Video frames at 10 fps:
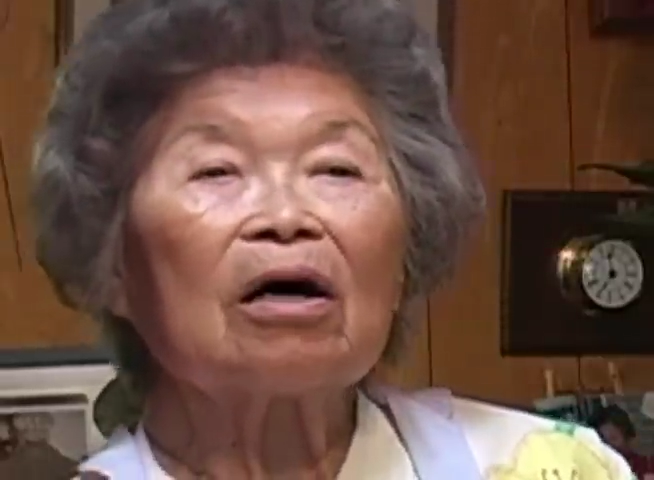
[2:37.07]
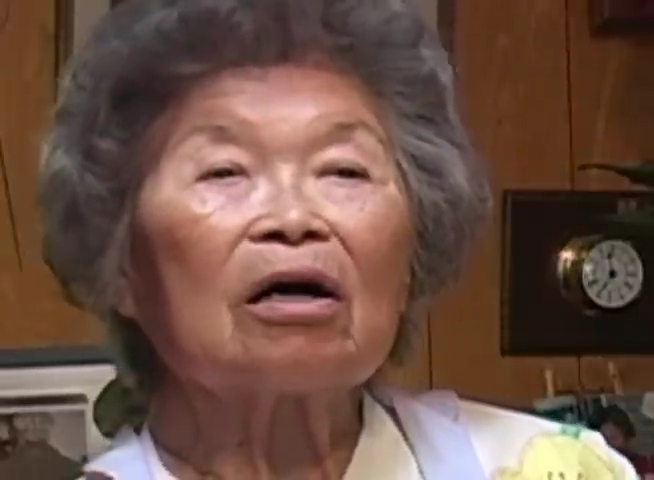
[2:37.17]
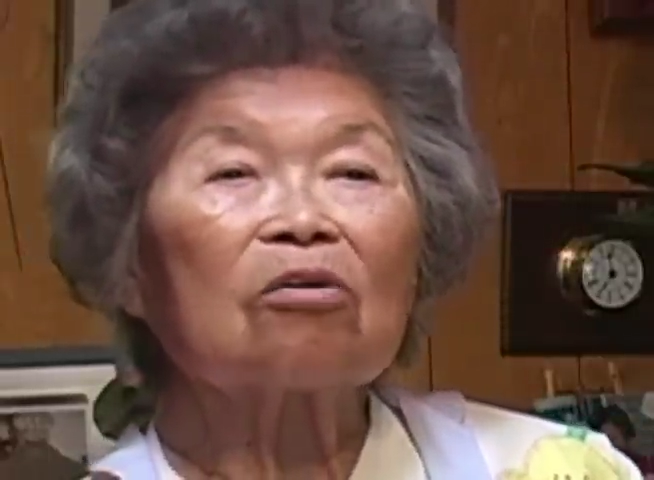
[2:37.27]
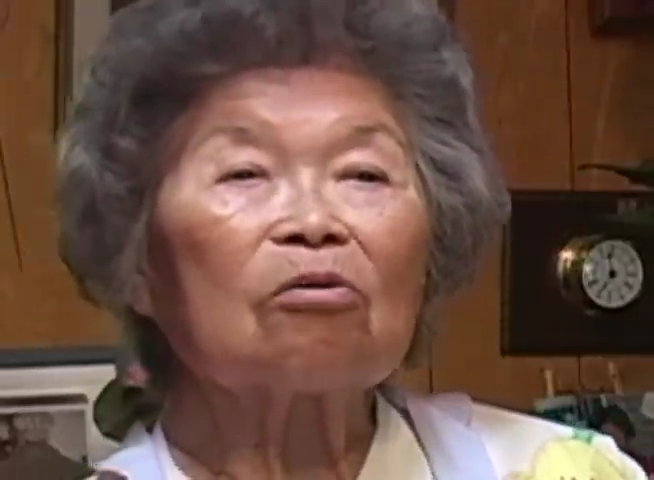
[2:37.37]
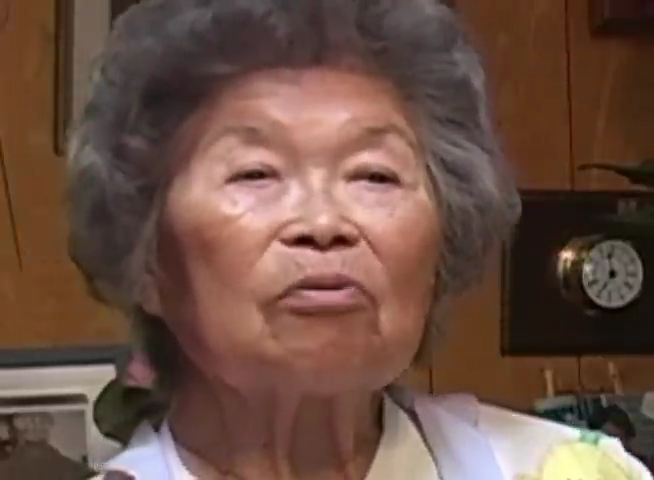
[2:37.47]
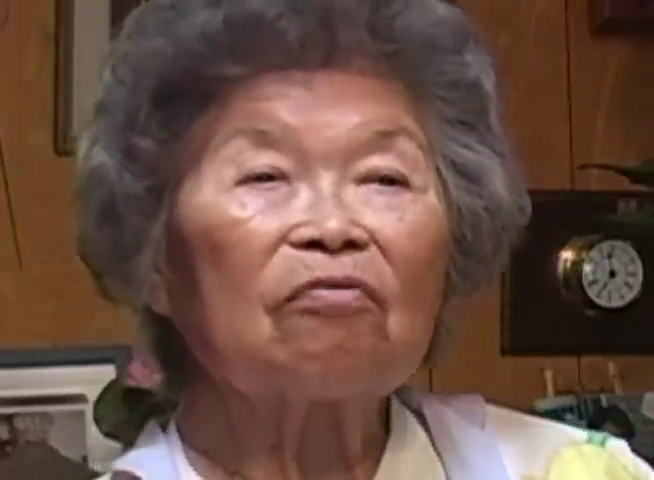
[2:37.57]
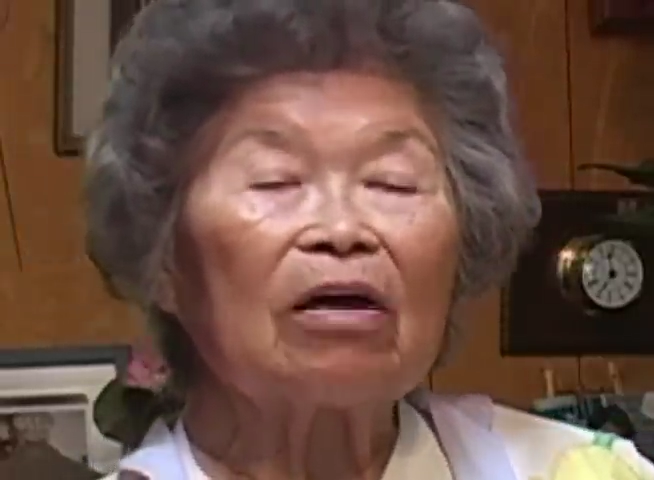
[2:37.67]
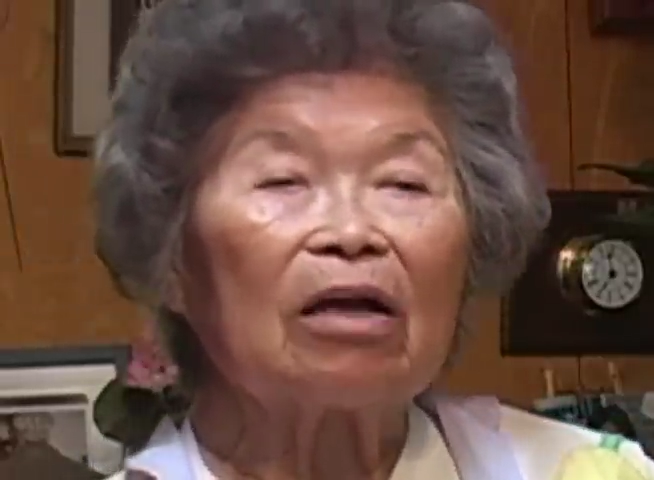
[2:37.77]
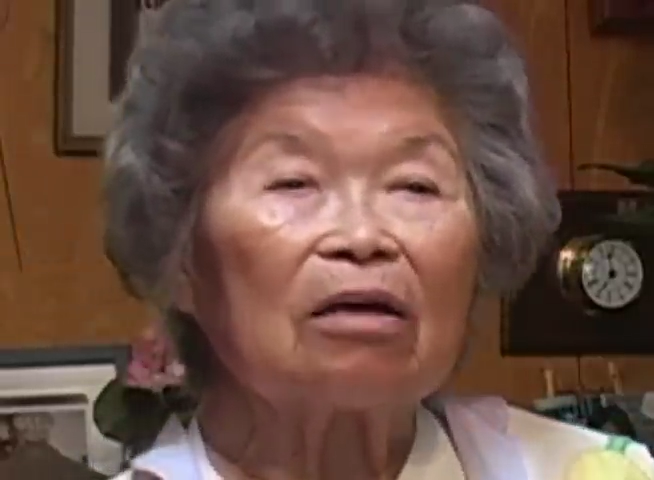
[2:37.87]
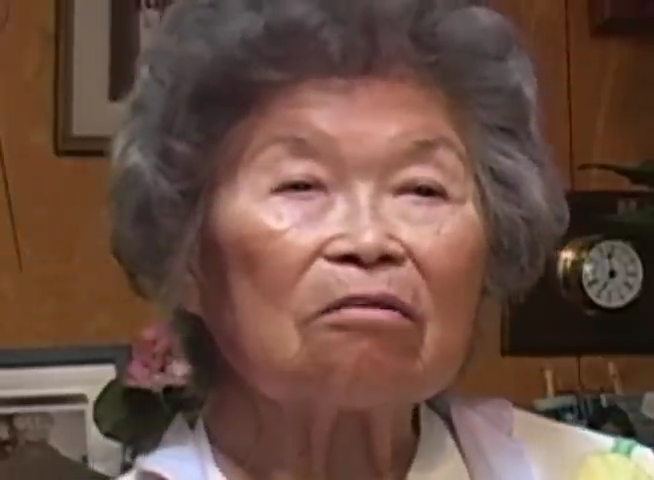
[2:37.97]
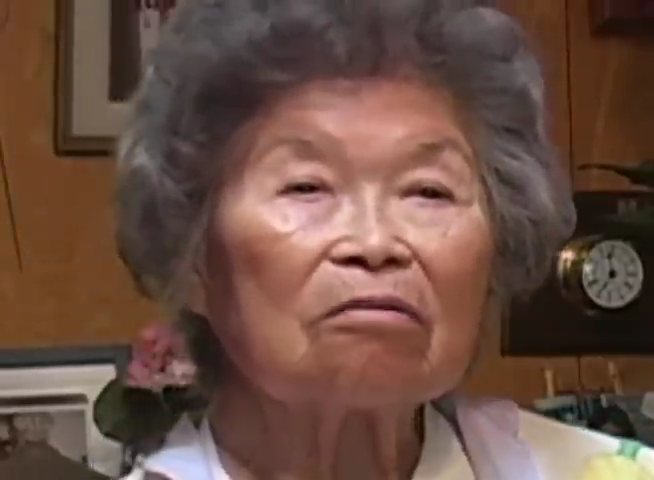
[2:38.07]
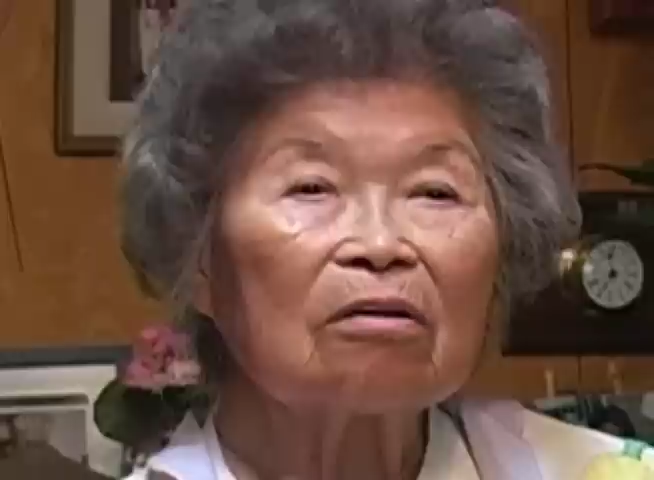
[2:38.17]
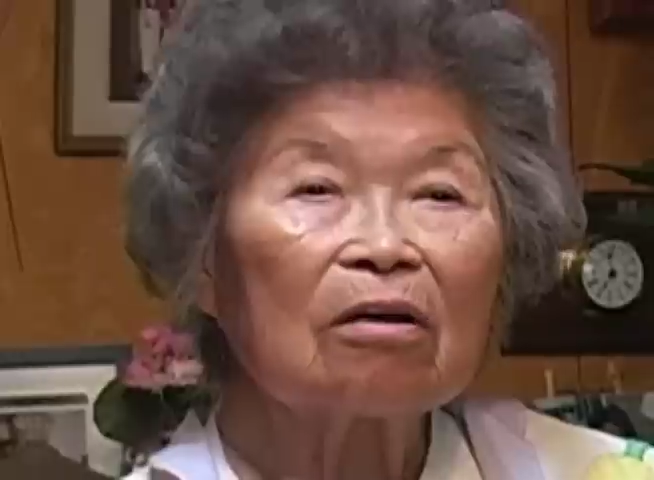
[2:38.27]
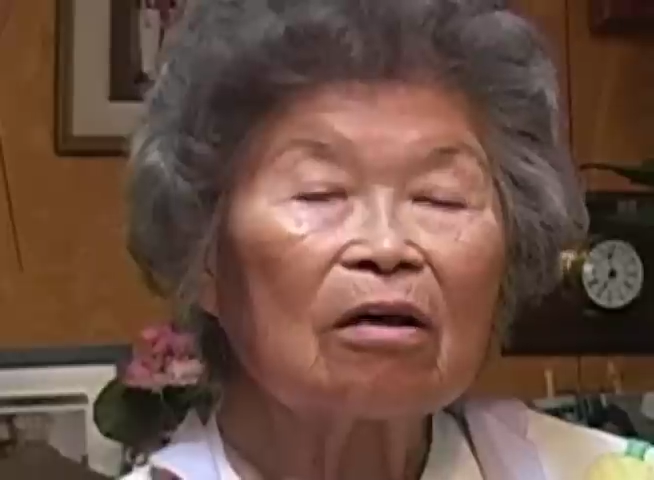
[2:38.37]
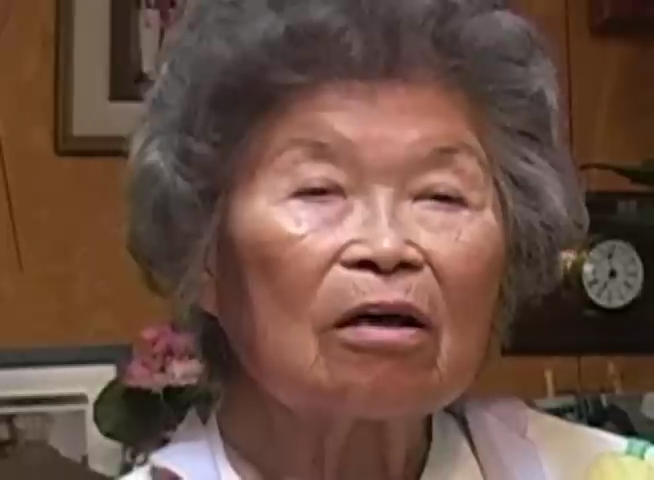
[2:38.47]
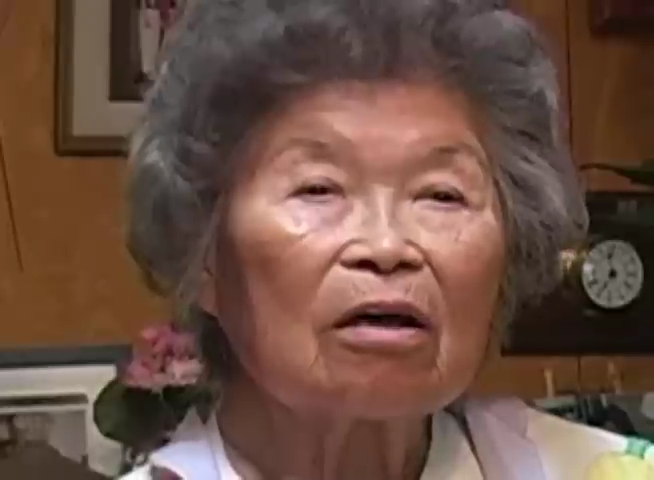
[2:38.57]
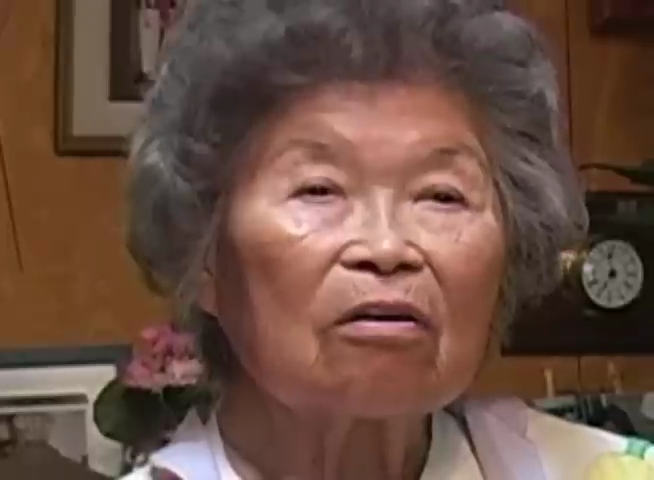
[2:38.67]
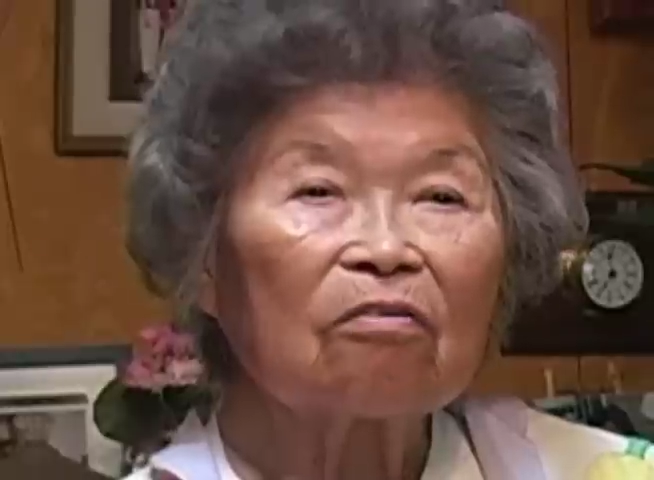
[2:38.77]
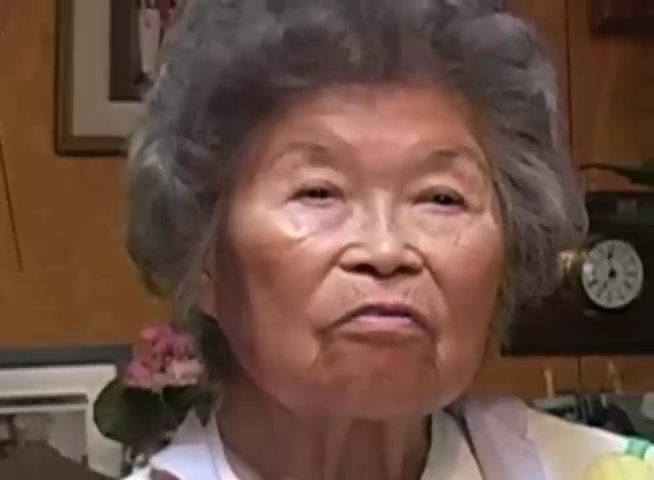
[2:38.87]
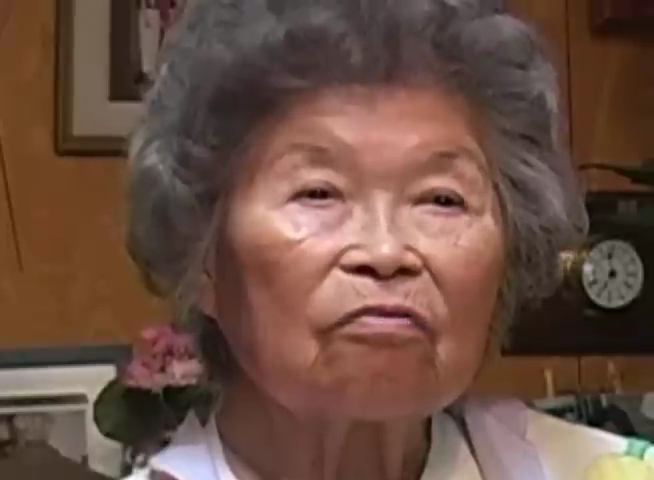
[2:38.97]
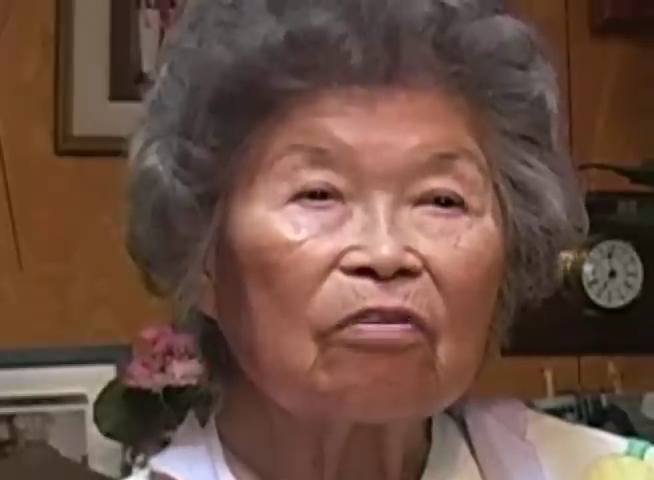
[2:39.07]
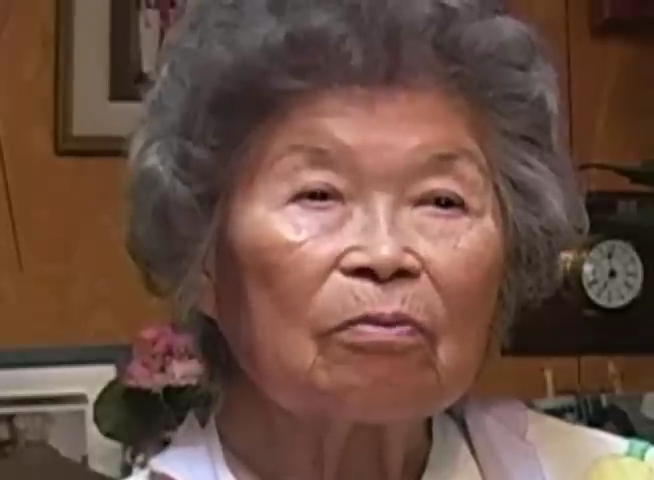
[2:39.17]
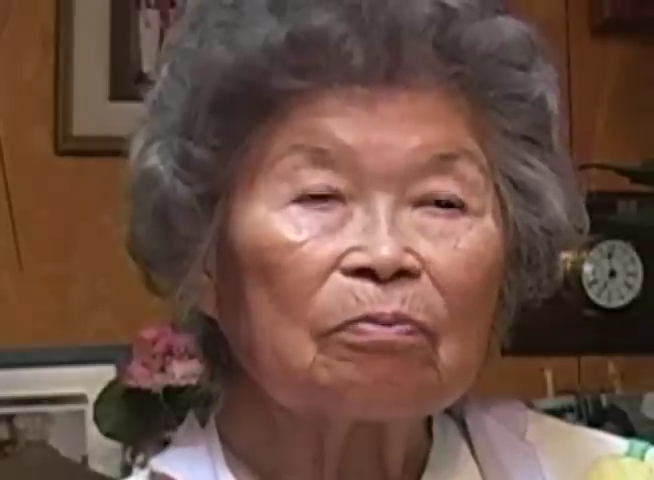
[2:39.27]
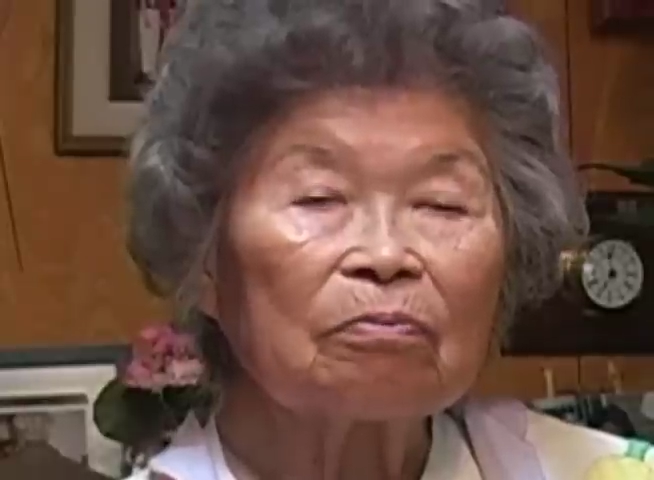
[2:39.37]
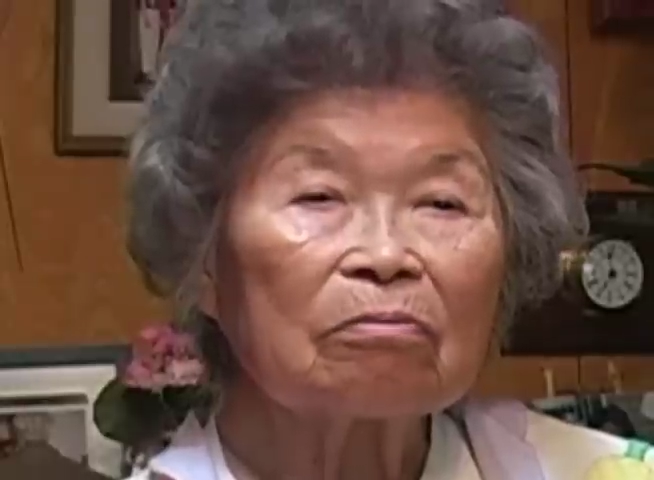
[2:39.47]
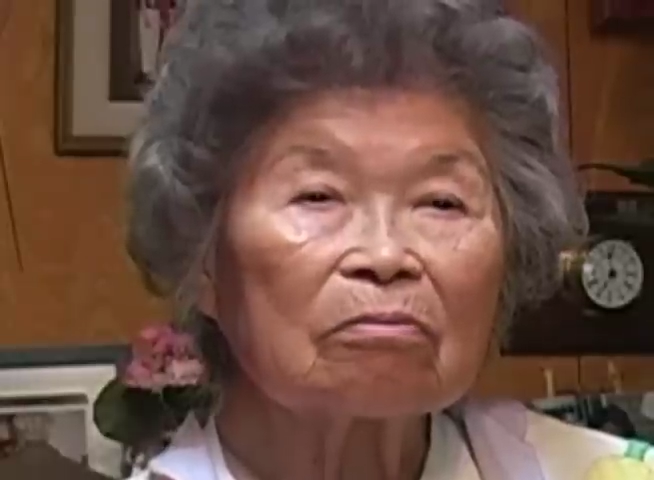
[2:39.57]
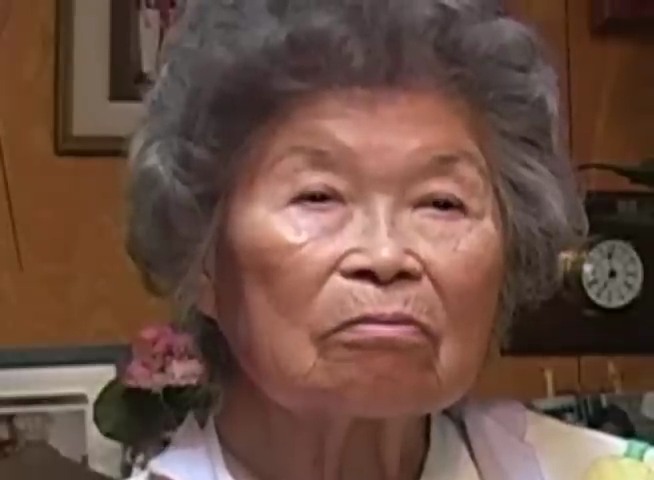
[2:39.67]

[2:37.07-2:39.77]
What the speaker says: a group of ladies from,